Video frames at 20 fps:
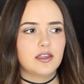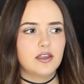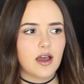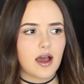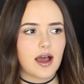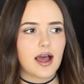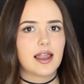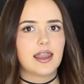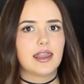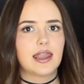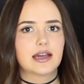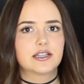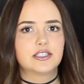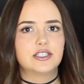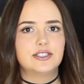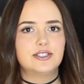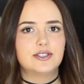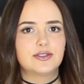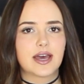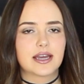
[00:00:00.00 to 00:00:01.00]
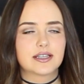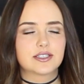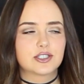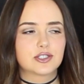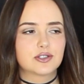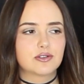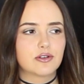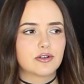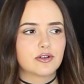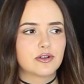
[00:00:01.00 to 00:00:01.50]
yeah, I like to do that.
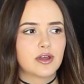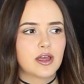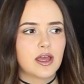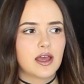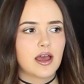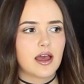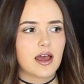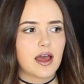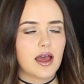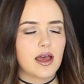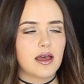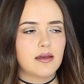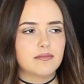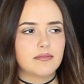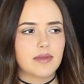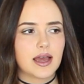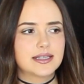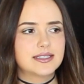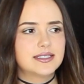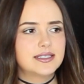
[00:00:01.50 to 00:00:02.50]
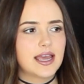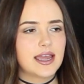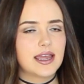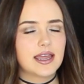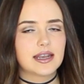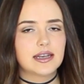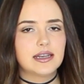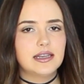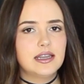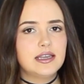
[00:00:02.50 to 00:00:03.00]
So I'd
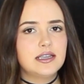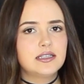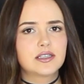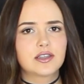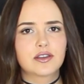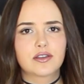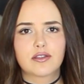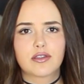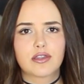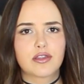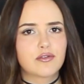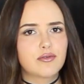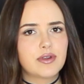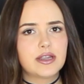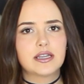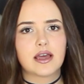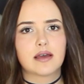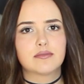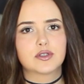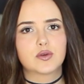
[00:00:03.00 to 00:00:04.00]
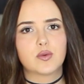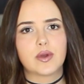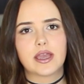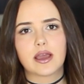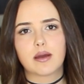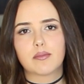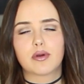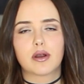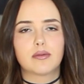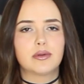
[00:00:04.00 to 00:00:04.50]
say at least 3 times a
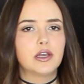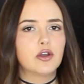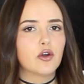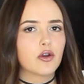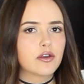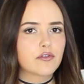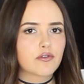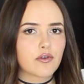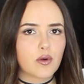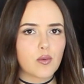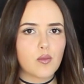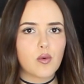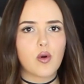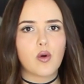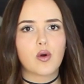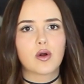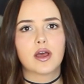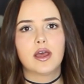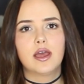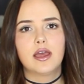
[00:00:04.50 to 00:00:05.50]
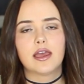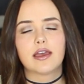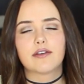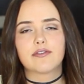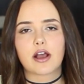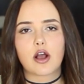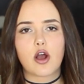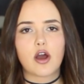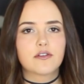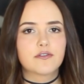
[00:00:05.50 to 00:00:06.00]
week I'm probably going for a walk.
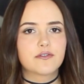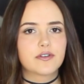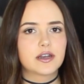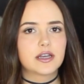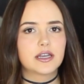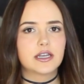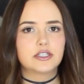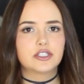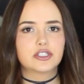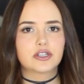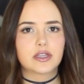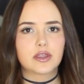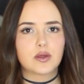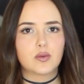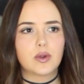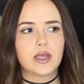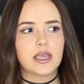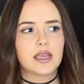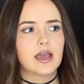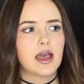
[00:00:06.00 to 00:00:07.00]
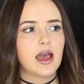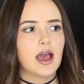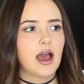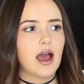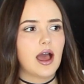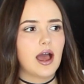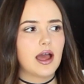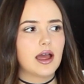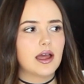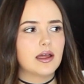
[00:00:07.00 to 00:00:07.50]
If I can't fit it in during the week,
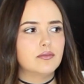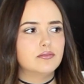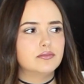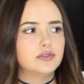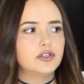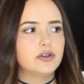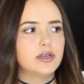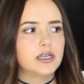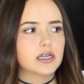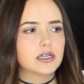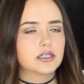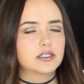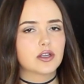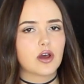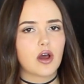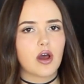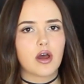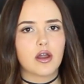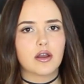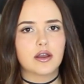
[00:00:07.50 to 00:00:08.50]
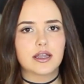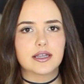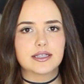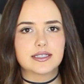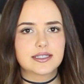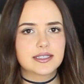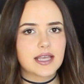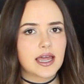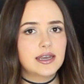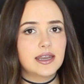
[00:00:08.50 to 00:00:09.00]
I'm doing it on a
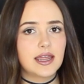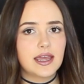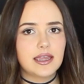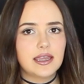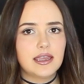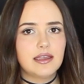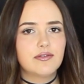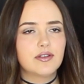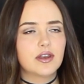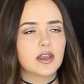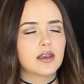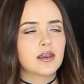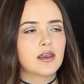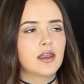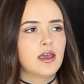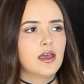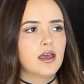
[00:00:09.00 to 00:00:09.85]
Sunday even,